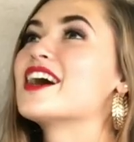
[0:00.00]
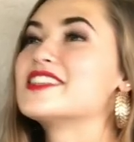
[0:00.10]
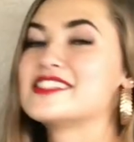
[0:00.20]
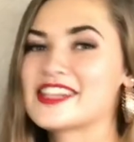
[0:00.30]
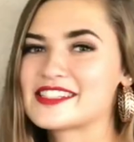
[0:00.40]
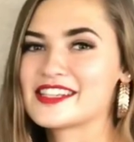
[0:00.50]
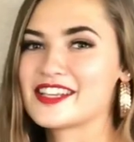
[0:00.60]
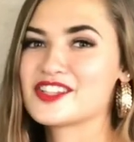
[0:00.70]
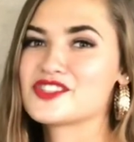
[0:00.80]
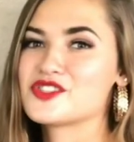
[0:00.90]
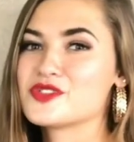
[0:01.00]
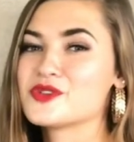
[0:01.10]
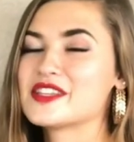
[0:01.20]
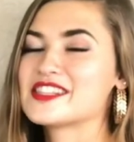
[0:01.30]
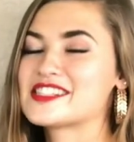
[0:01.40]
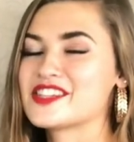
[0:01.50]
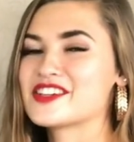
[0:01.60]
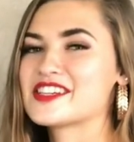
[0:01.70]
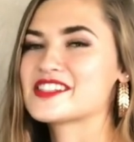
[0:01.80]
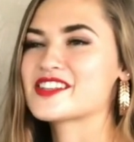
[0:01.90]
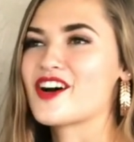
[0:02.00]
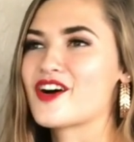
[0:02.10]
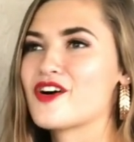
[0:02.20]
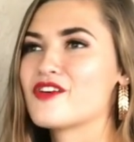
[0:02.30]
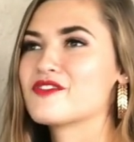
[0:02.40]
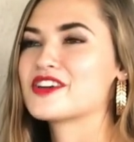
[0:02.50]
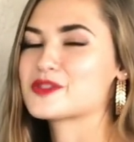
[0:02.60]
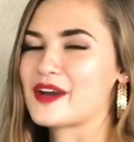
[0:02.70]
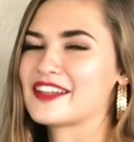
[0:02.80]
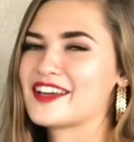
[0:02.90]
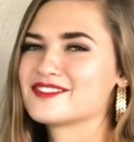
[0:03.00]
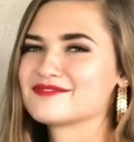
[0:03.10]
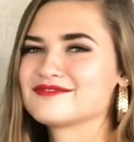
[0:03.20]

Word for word: addicted to the series of Twilight.